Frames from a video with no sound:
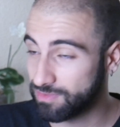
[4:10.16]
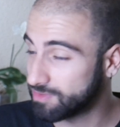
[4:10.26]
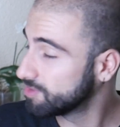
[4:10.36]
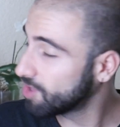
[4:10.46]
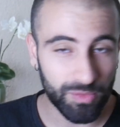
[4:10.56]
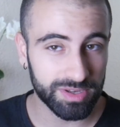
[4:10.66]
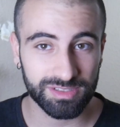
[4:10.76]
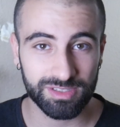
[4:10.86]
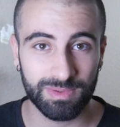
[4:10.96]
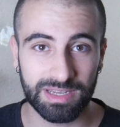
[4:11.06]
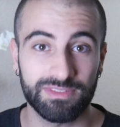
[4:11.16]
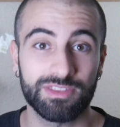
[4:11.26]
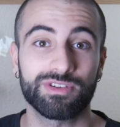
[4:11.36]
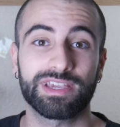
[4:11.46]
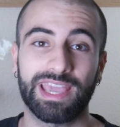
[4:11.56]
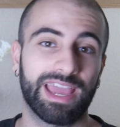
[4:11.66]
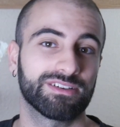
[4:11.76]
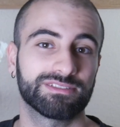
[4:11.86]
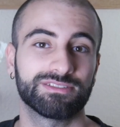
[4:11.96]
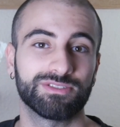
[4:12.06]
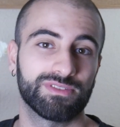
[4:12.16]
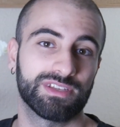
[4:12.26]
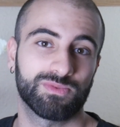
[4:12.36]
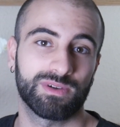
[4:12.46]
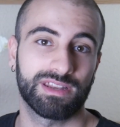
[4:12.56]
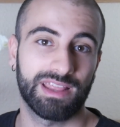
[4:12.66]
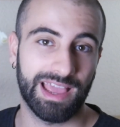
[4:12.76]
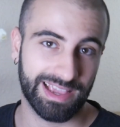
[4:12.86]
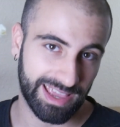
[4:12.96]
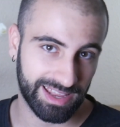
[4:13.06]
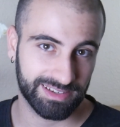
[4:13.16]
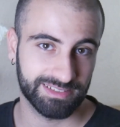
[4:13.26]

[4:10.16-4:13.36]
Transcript: no reason to believe that you cannot do this one again.